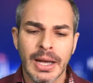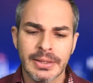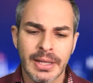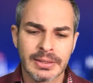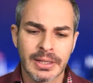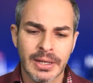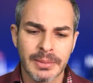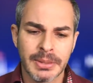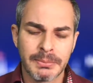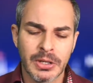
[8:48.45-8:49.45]
at that
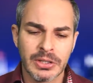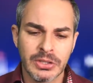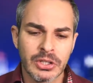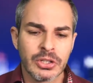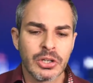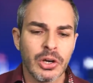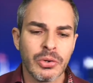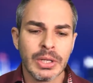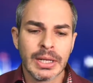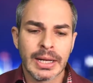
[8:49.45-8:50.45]
time about a year ago.